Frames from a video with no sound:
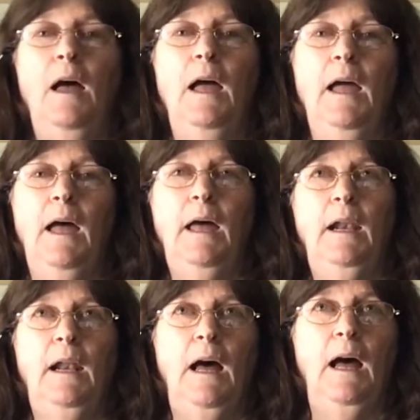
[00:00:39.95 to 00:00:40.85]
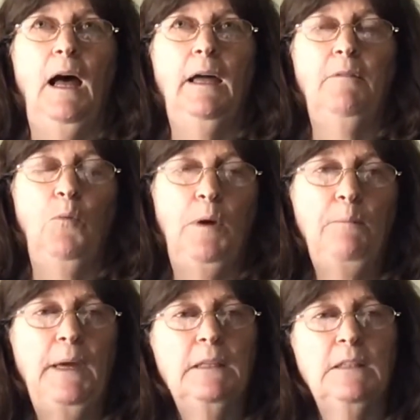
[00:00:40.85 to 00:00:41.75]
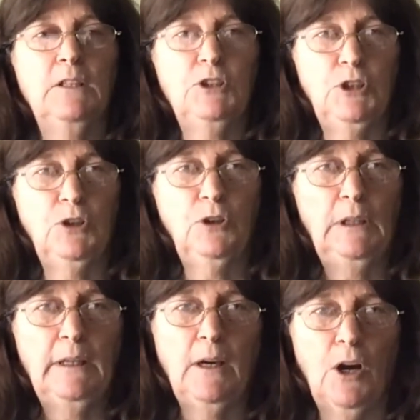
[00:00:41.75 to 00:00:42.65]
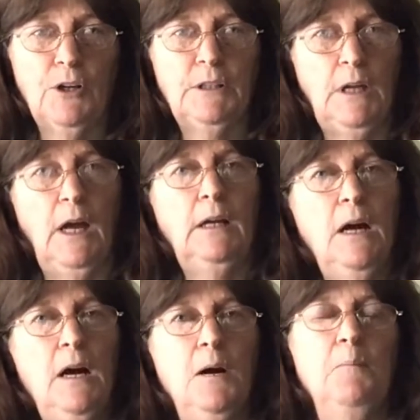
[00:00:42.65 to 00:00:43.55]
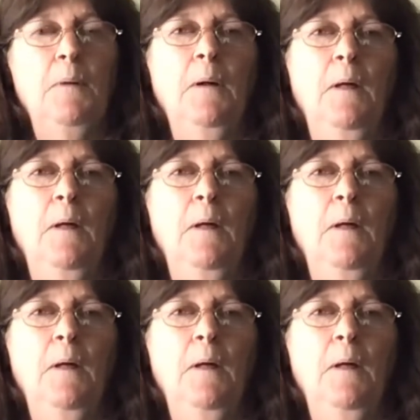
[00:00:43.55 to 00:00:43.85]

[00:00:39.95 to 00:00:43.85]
And I have a webpage at SherylLeeArt.com